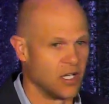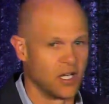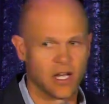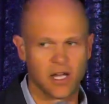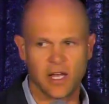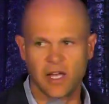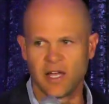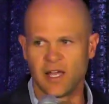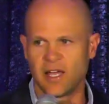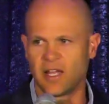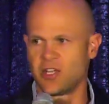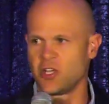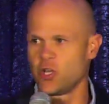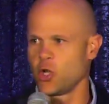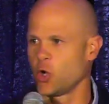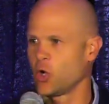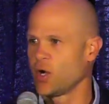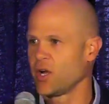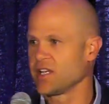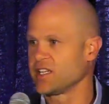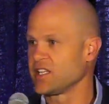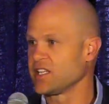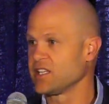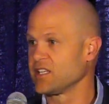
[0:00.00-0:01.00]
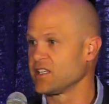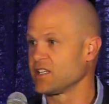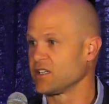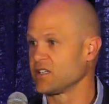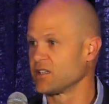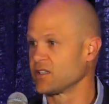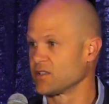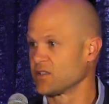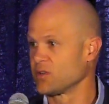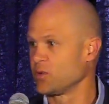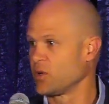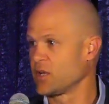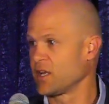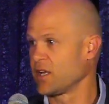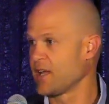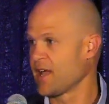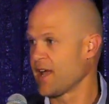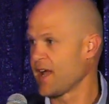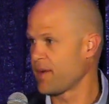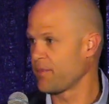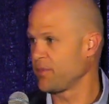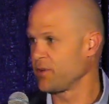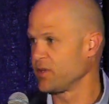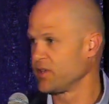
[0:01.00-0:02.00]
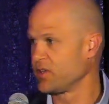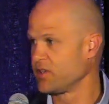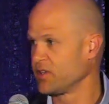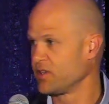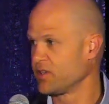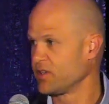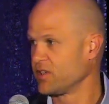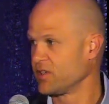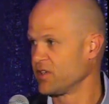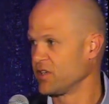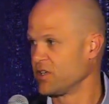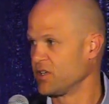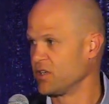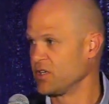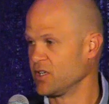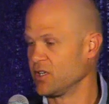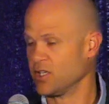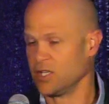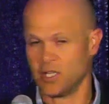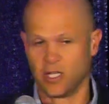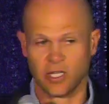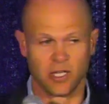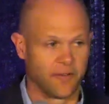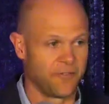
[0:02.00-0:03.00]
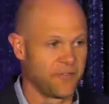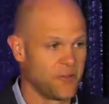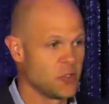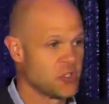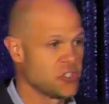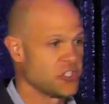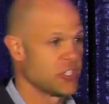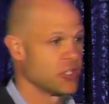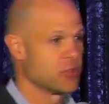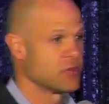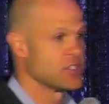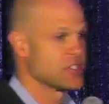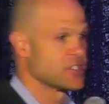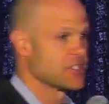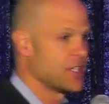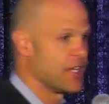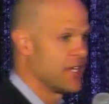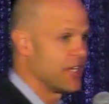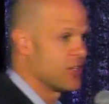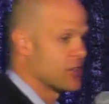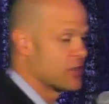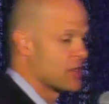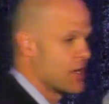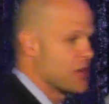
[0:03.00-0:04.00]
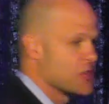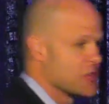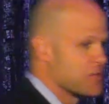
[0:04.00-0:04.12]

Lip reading: I had no idea what had happened. A few series later, I